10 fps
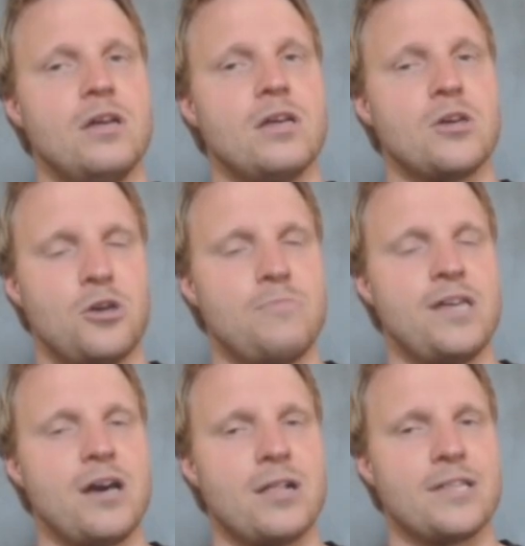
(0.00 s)
Could
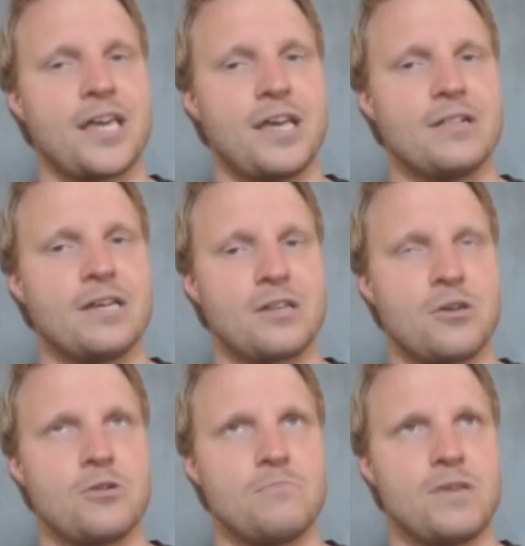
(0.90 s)
be Al-Dakhil, it
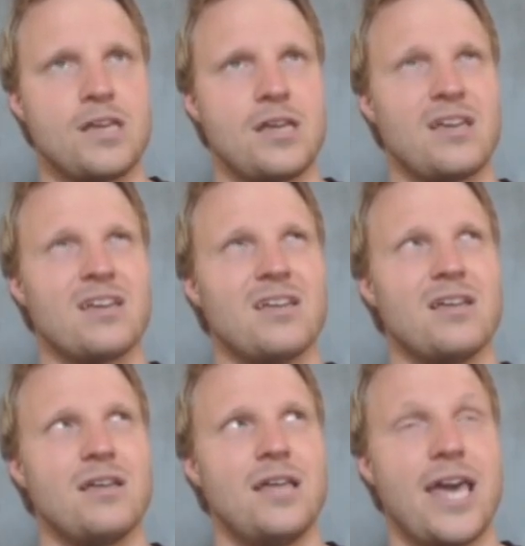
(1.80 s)
could be
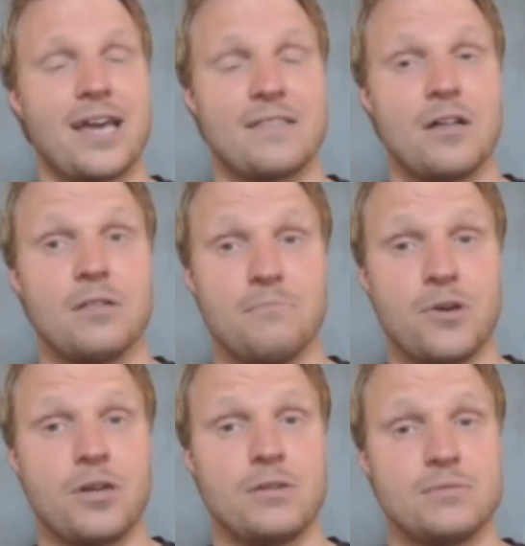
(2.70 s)
Ekdal,
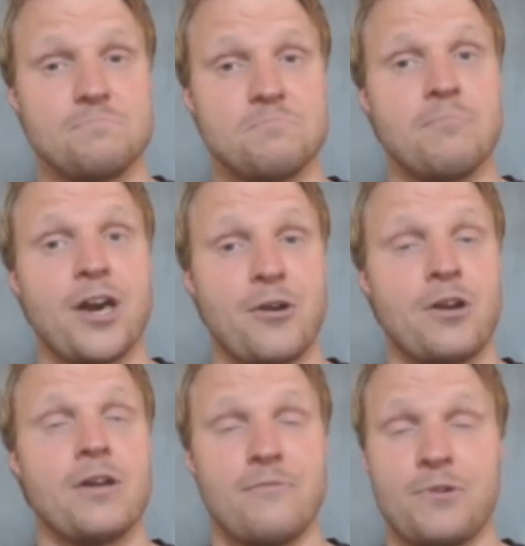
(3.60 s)
but
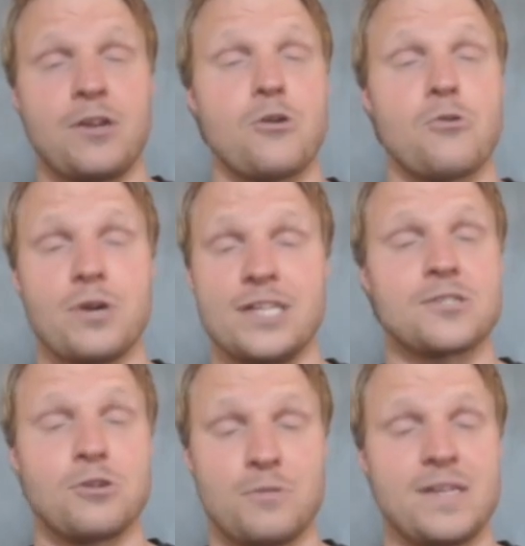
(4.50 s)
Beyer, we know, is
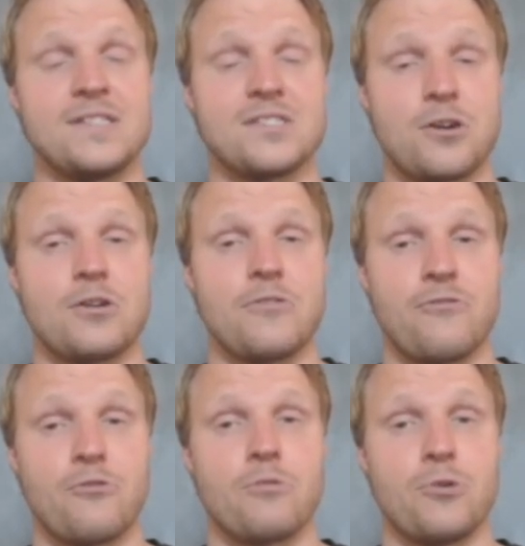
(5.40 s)
going to be the starter
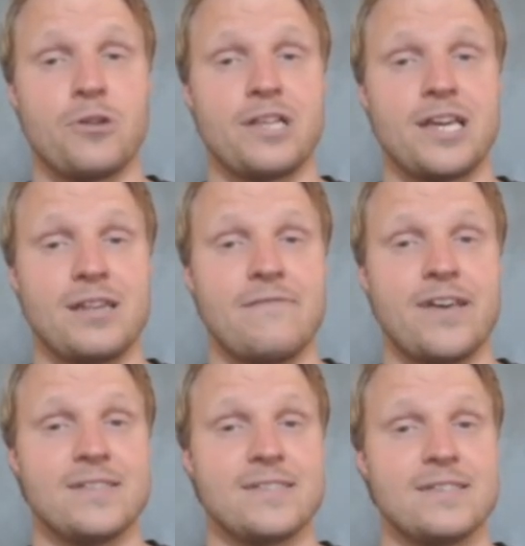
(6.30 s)
for Burnley in
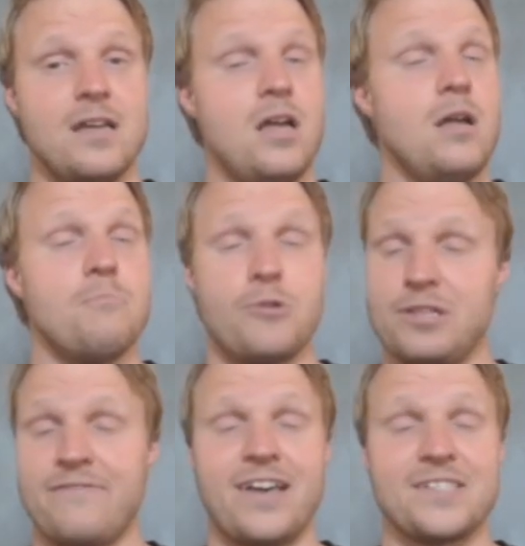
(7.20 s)
defense.
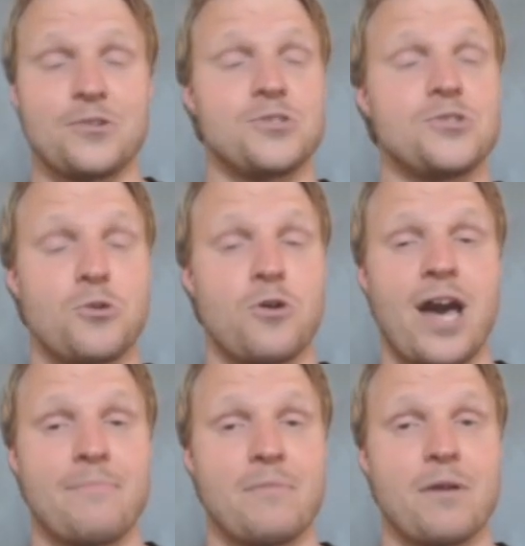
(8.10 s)
Burnley fans are so
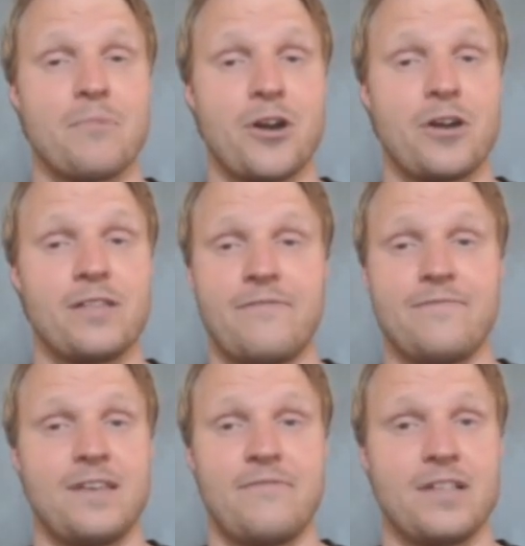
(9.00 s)
happy about Bayer.
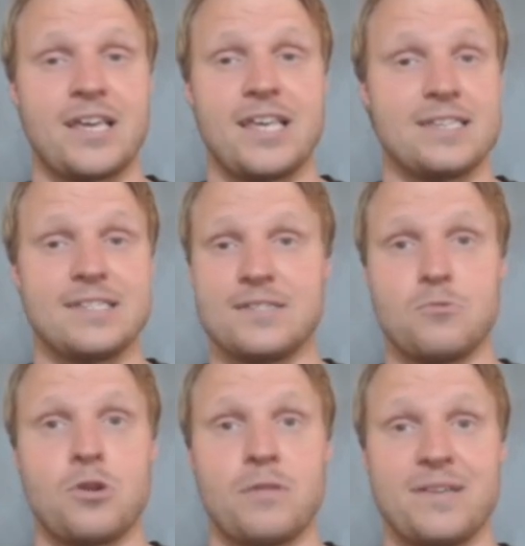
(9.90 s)
They feel like he is
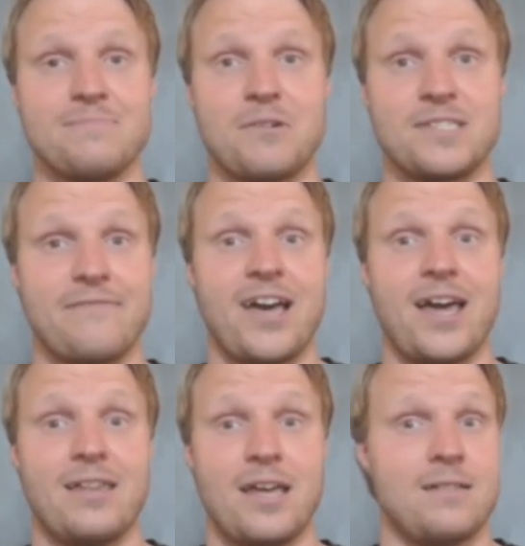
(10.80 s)
one of the best players they've
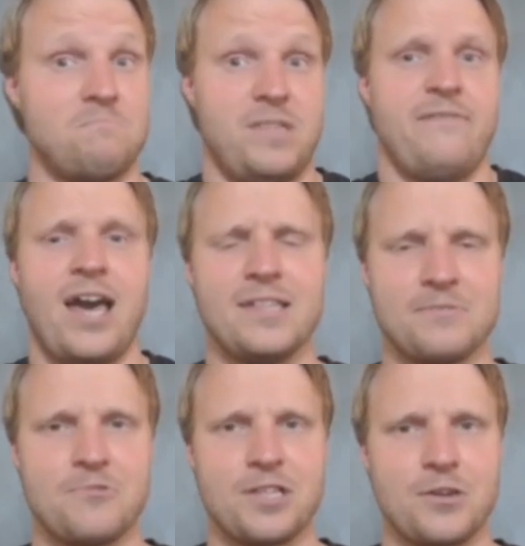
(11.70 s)
had, and they've had
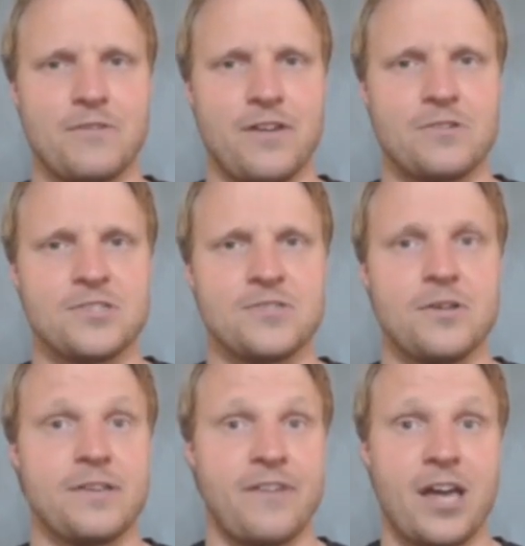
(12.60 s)
some really good defenders as well.
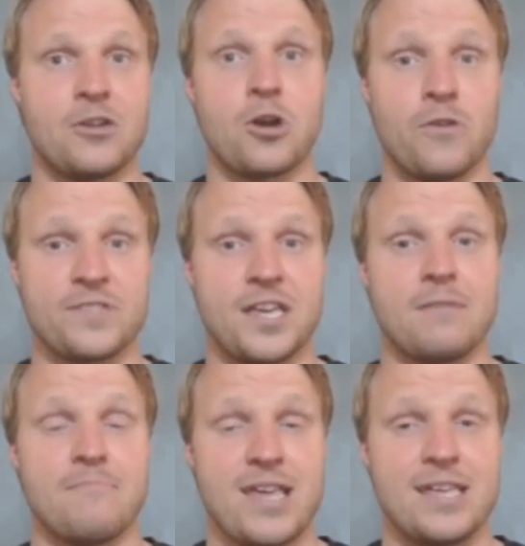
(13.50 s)
They've had Tarkowski
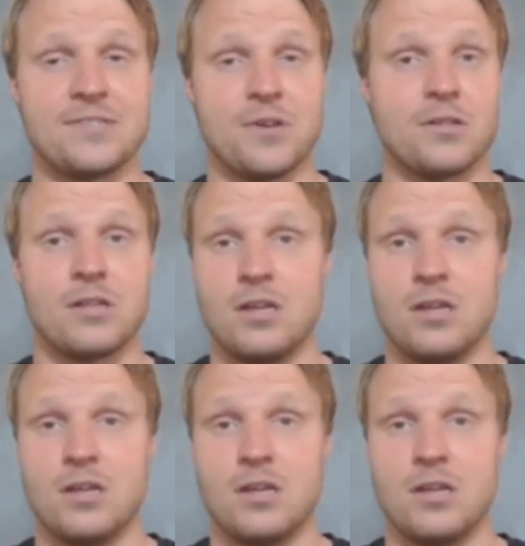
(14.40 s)
and me as well.